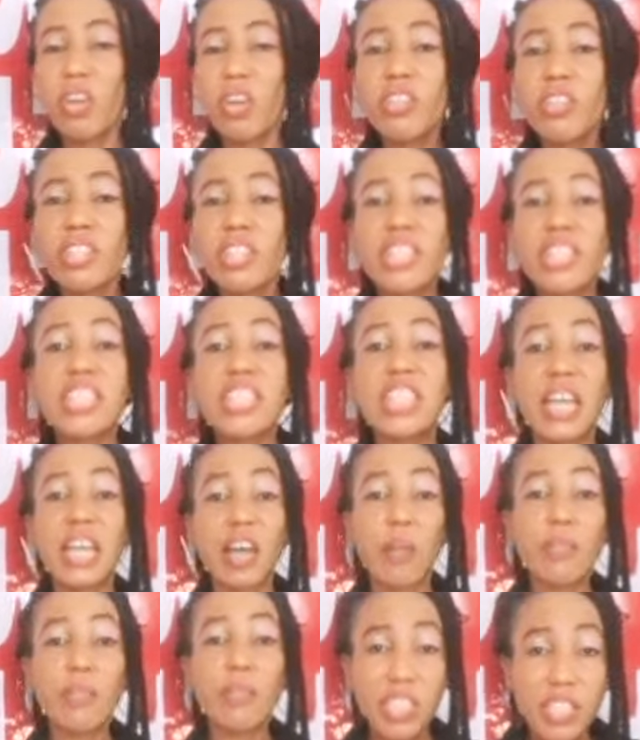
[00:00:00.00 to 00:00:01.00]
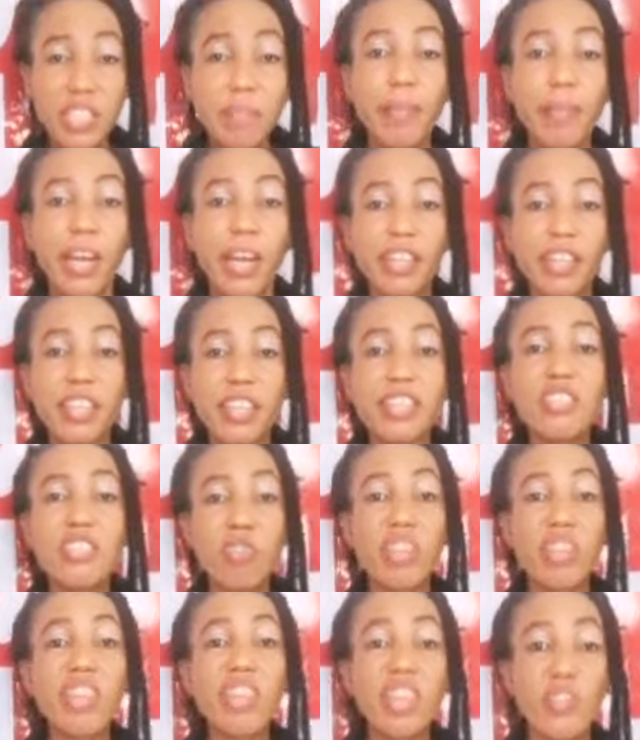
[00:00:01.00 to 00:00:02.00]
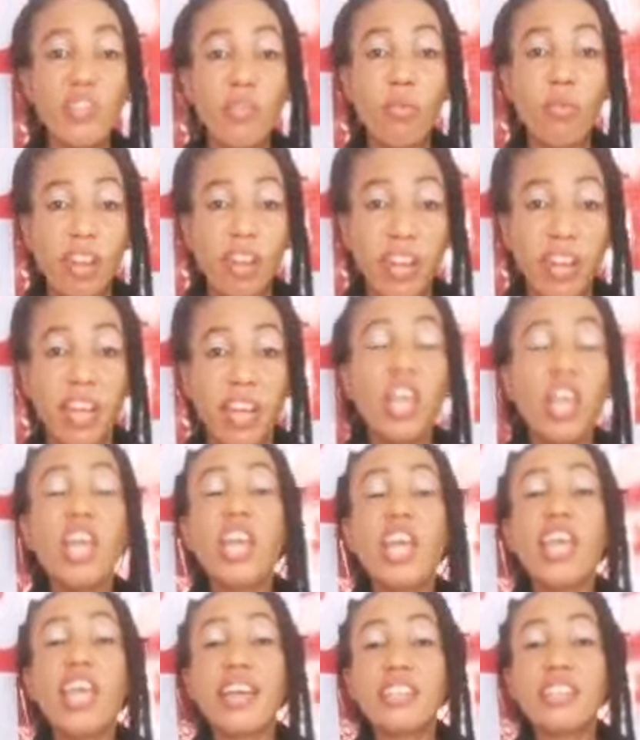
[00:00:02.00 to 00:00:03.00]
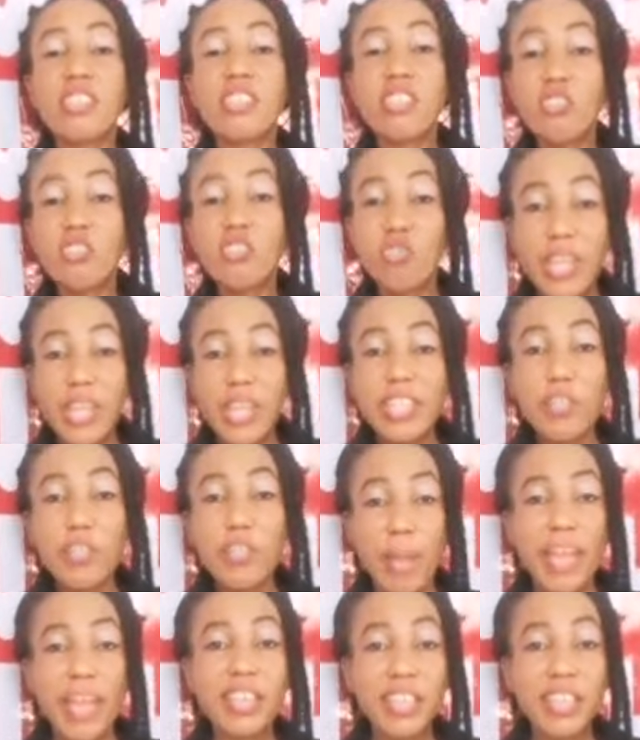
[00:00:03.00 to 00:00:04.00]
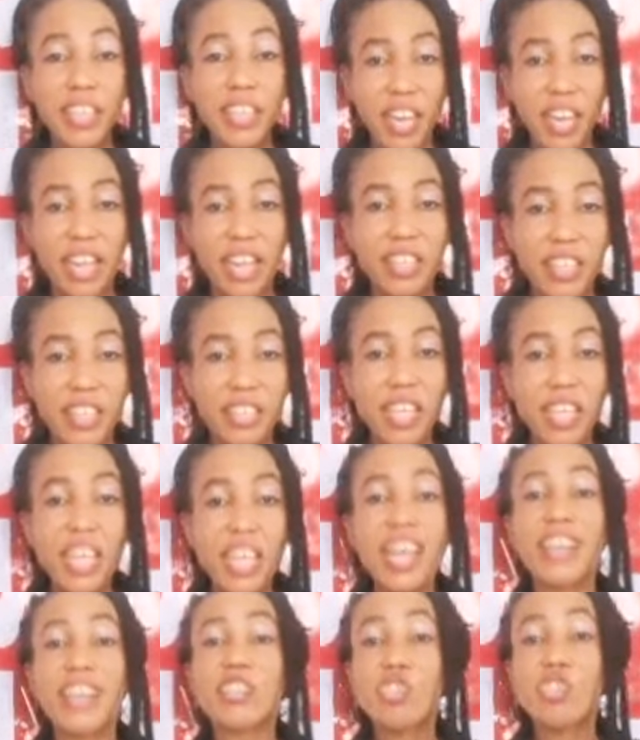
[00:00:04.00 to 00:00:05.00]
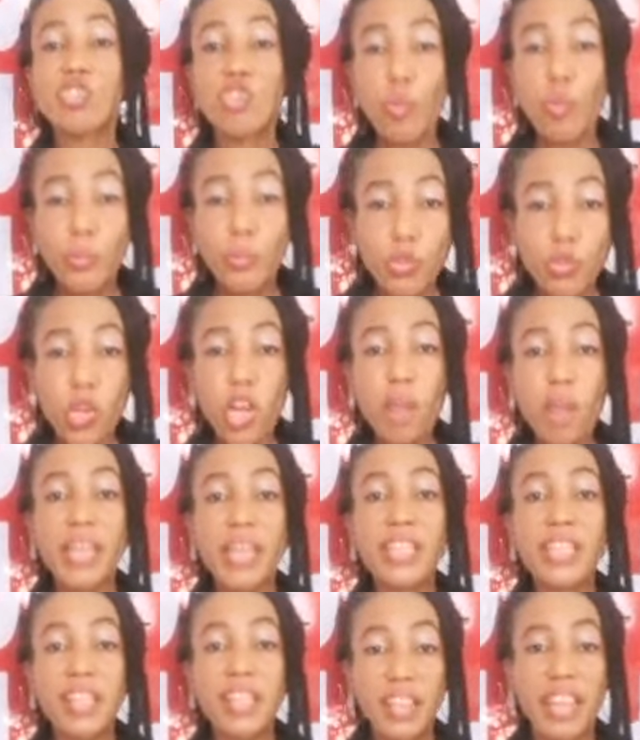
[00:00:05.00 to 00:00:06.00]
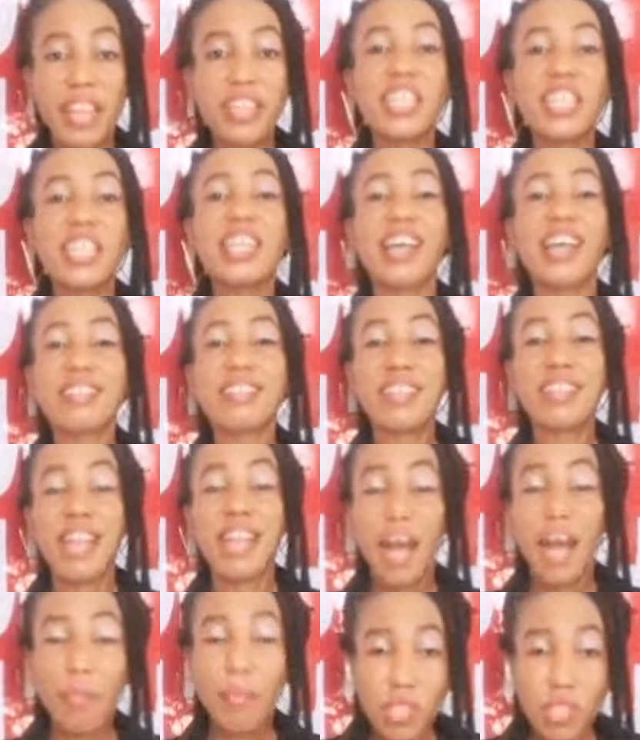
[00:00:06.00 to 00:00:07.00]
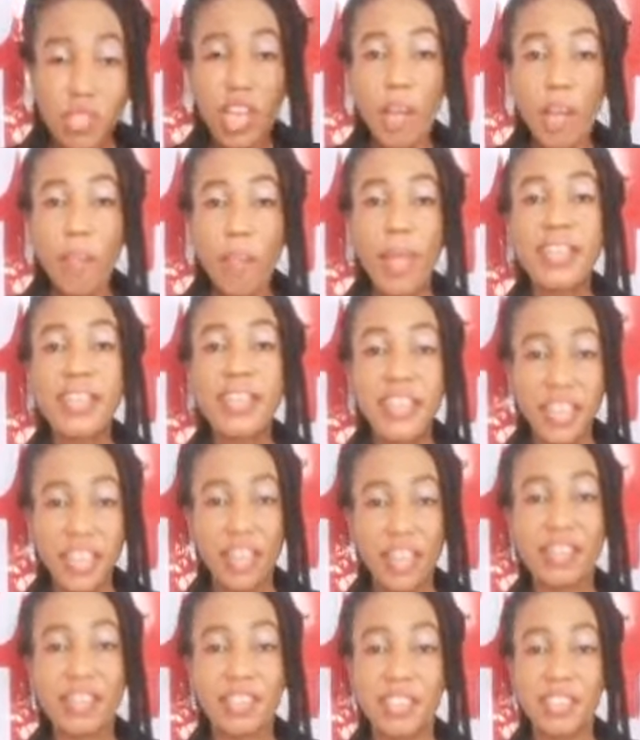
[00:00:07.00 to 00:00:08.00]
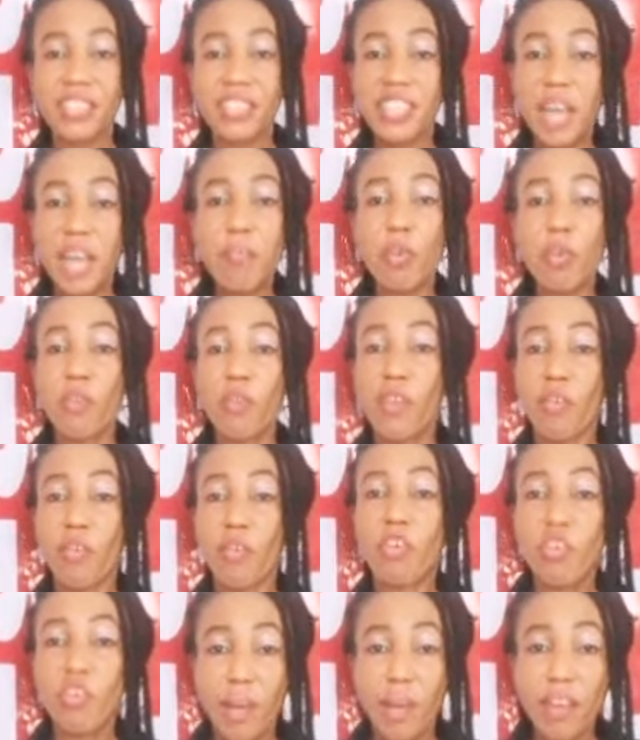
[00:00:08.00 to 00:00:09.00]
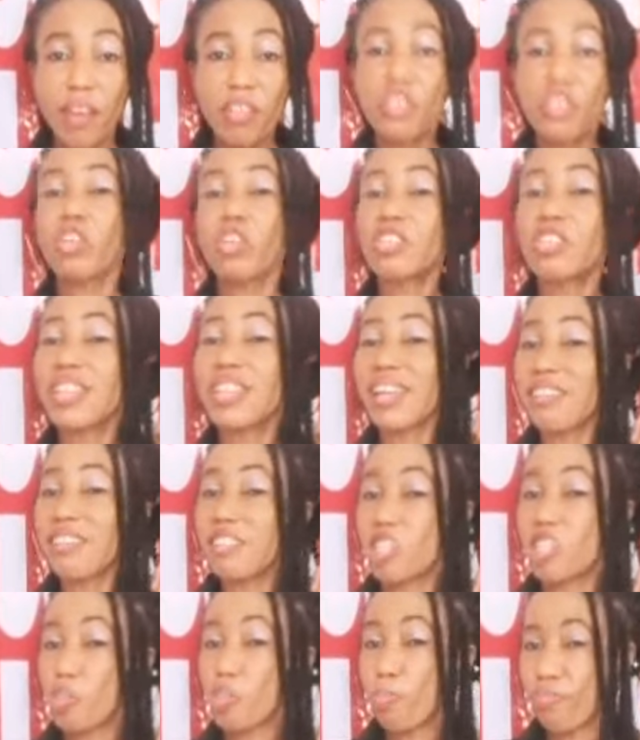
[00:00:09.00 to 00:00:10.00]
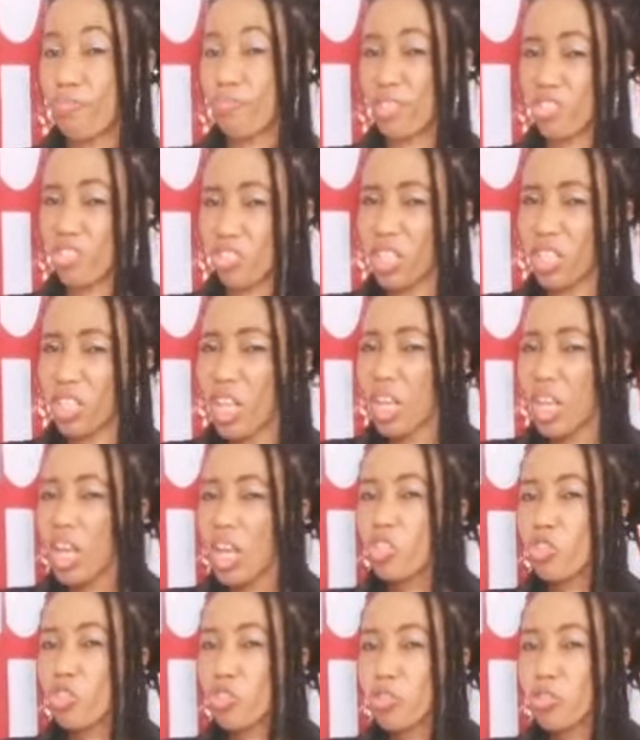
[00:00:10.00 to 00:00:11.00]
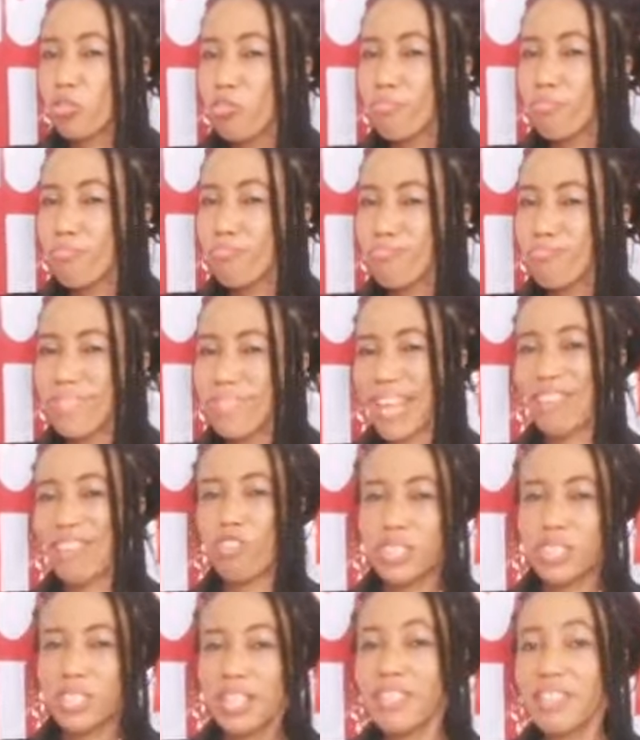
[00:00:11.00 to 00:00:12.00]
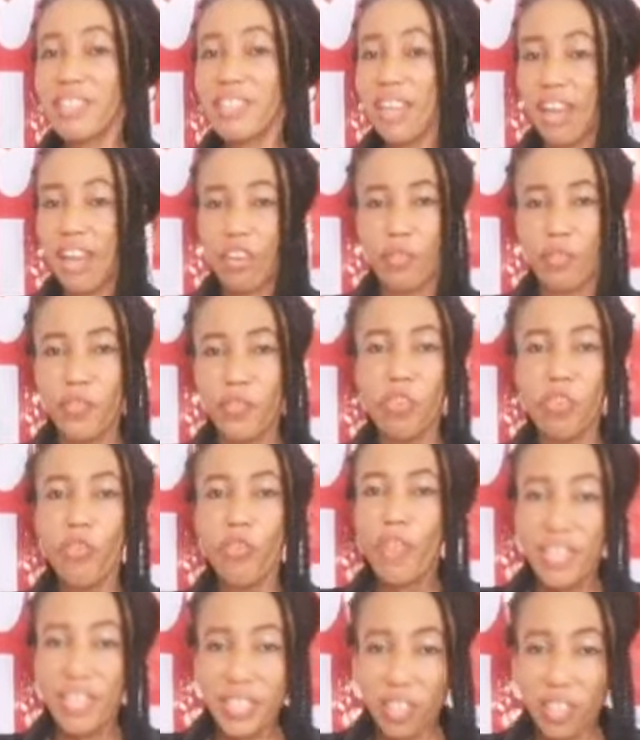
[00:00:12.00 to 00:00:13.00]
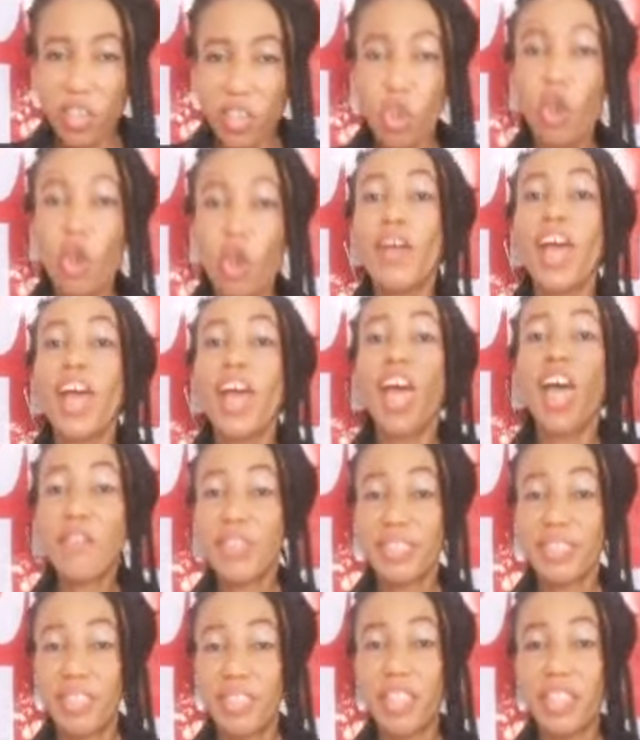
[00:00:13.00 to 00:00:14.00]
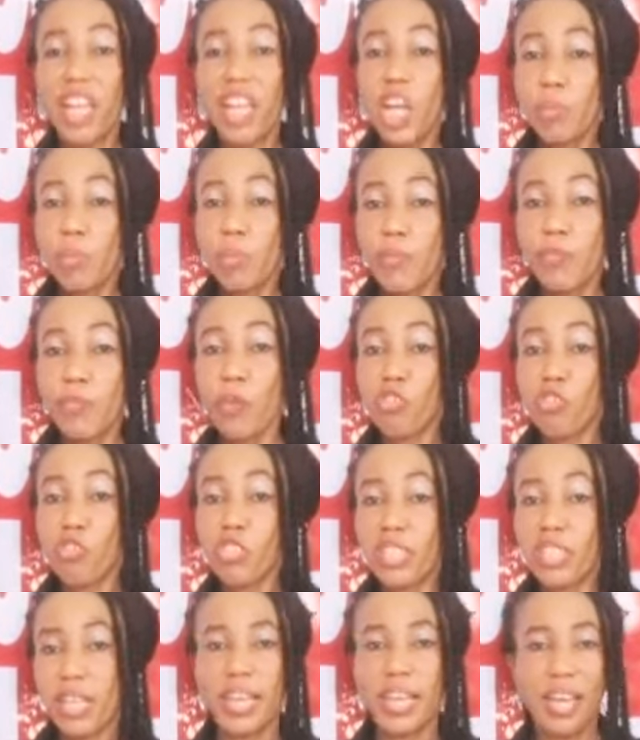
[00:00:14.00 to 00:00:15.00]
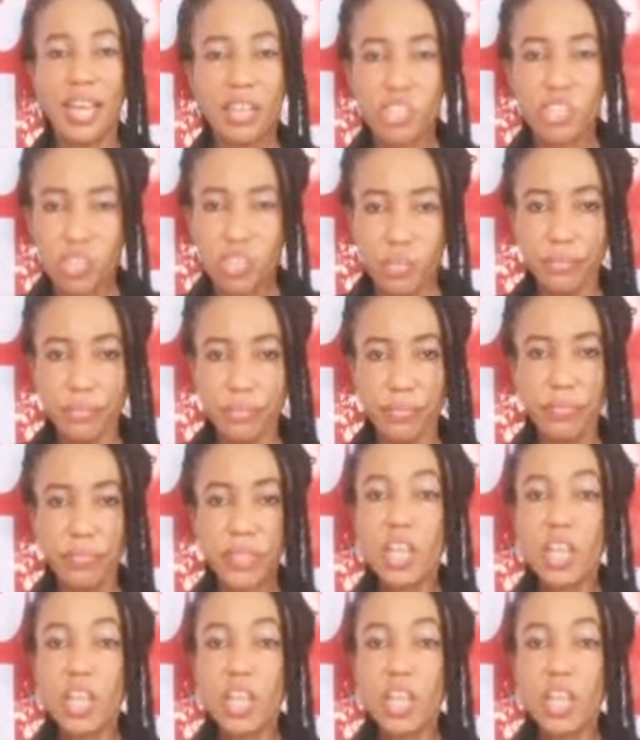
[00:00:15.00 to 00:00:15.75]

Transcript: Don't easily succumb to this man. He's trending everywhere now. He has tricked many ladies. He has duped many ladies. He has scammed many ladies. In the name of "I want to marry you," don't allow desperation to take your senses out of you. Reason over everything before you take action.